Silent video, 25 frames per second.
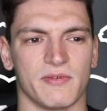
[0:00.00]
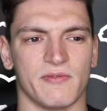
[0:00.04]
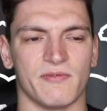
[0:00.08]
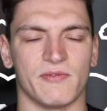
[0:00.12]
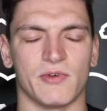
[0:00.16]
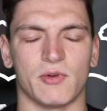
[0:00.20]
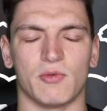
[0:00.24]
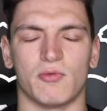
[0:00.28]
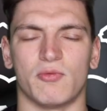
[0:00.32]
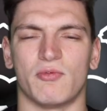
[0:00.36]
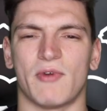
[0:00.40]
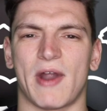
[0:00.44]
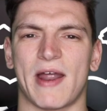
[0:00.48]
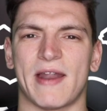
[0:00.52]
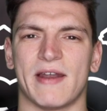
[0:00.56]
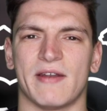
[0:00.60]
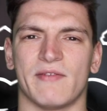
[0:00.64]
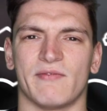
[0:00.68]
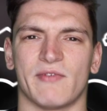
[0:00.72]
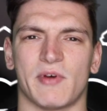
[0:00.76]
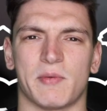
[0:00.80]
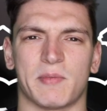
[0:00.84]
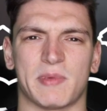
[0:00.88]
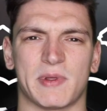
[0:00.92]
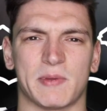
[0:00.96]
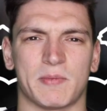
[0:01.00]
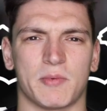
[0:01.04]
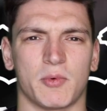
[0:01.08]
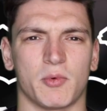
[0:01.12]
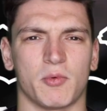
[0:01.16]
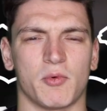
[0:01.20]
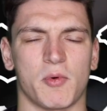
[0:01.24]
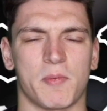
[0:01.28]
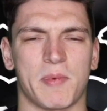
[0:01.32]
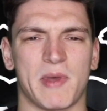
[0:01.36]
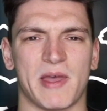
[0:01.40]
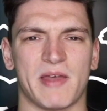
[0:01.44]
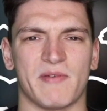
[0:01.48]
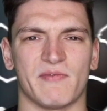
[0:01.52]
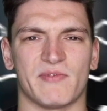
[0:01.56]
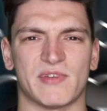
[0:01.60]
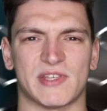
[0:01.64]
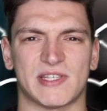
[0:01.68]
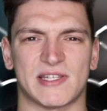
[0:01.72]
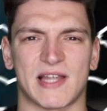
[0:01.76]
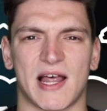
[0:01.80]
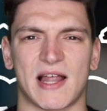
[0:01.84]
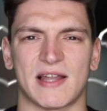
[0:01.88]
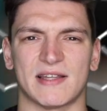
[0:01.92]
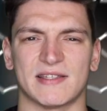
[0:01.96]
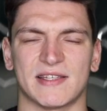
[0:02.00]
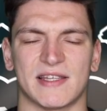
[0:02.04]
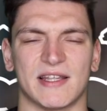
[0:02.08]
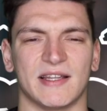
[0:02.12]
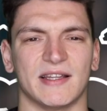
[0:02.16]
the rent that people were paying for stands,